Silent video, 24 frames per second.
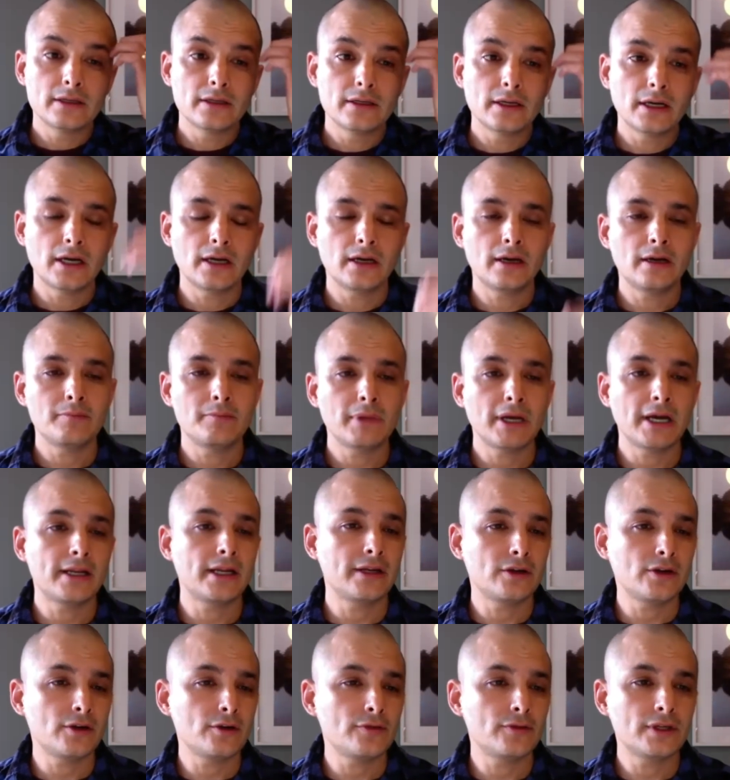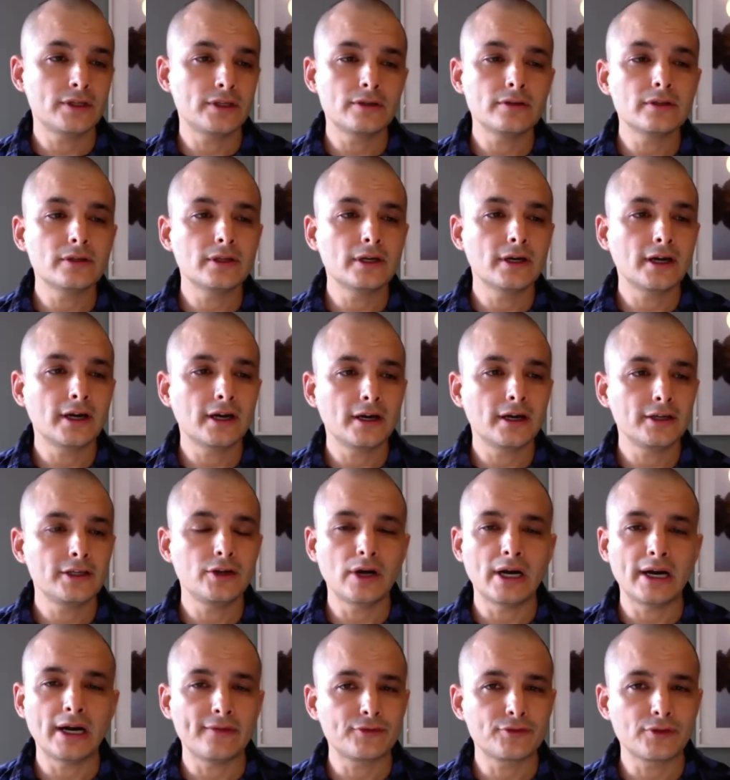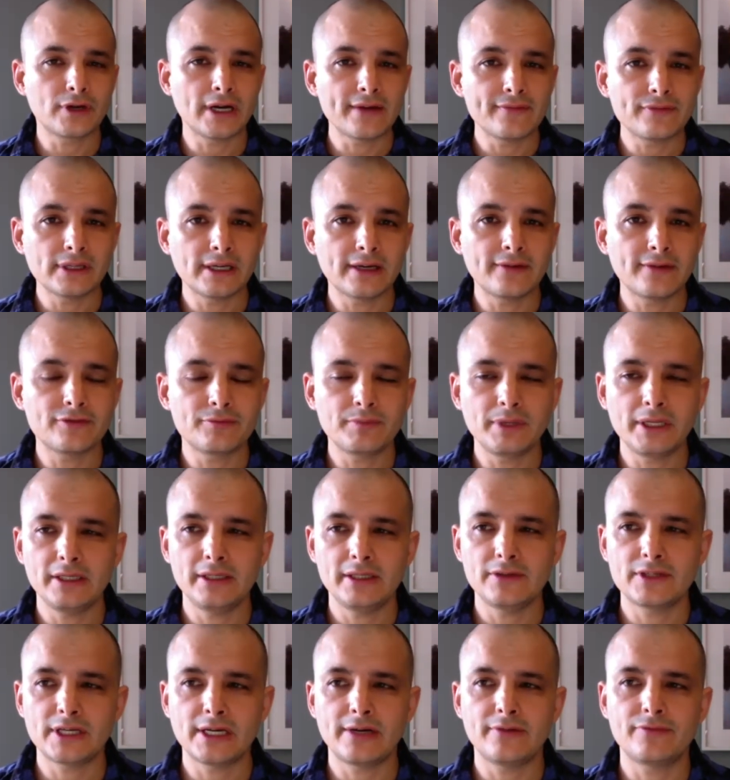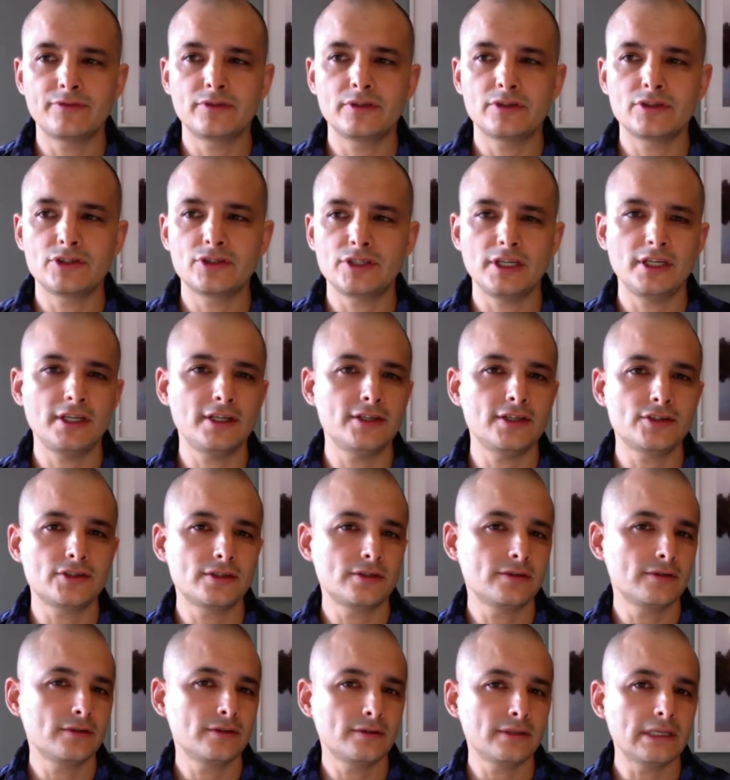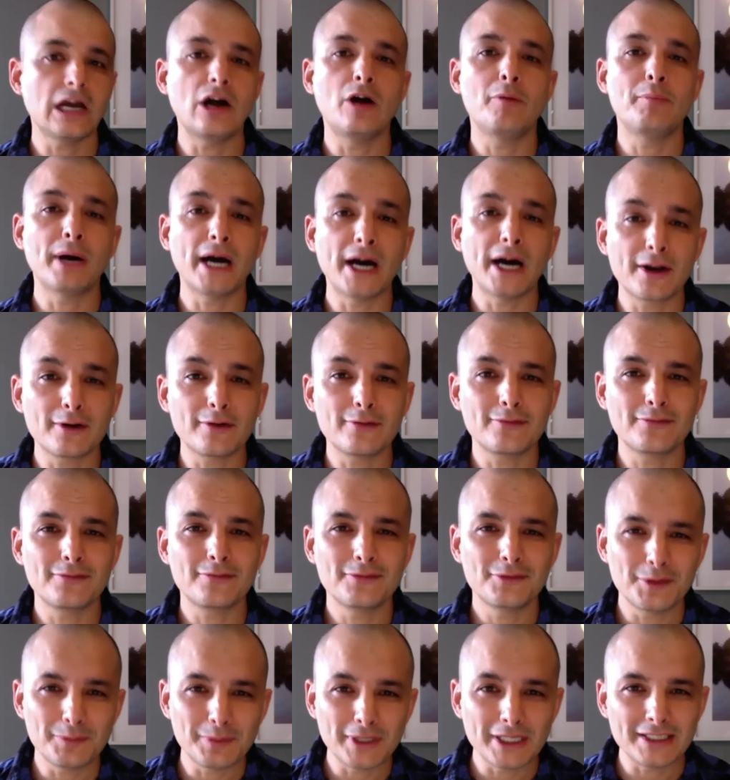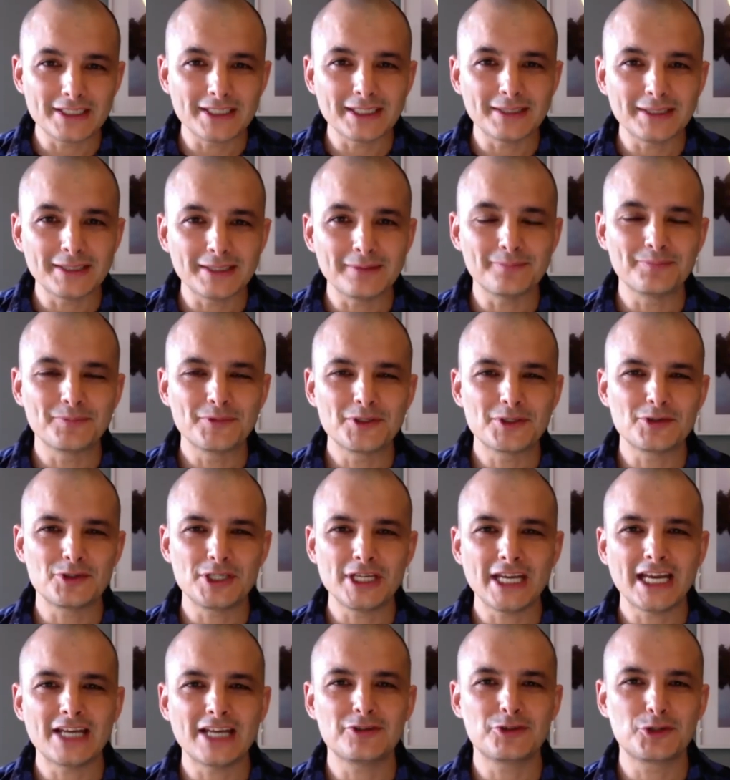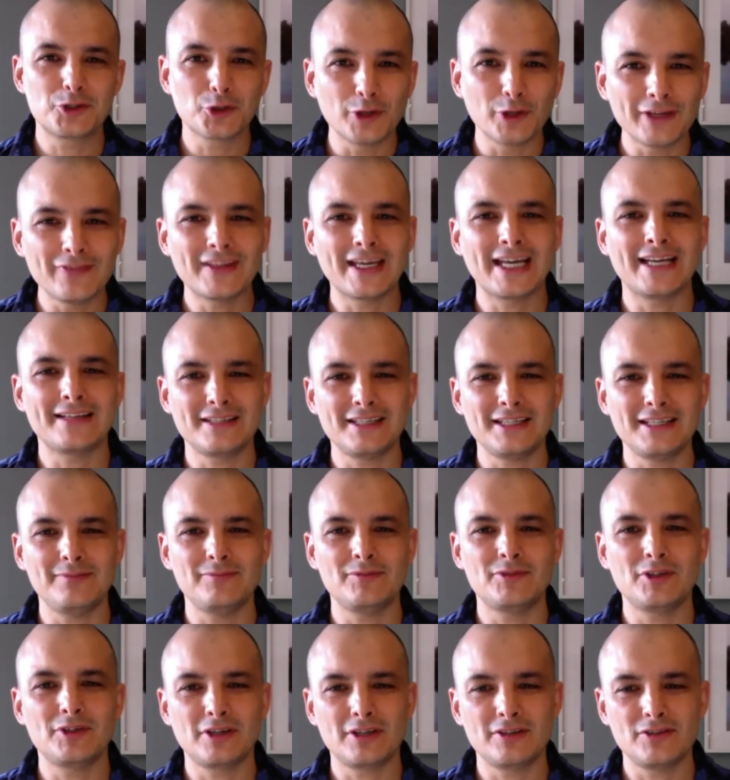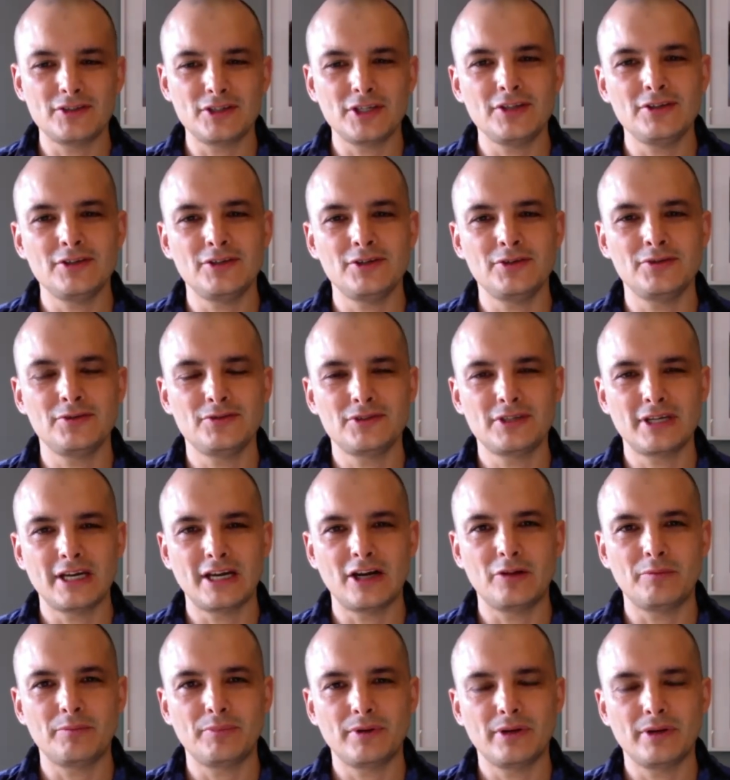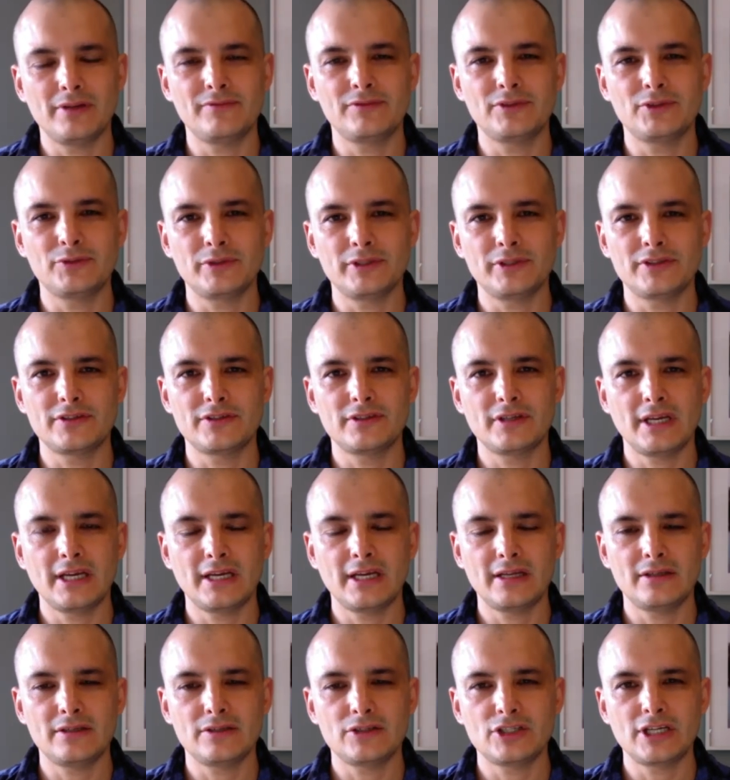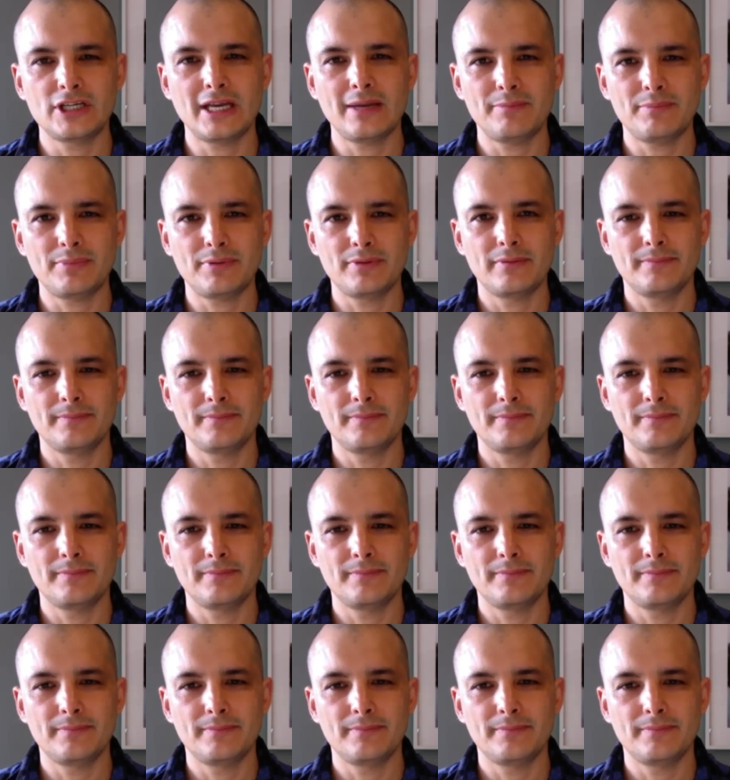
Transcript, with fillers: Um, and I know that, uh, you know, after I've left, many years after, she is now a part of the B Team. So she has joined that team to continue to help influence and shape.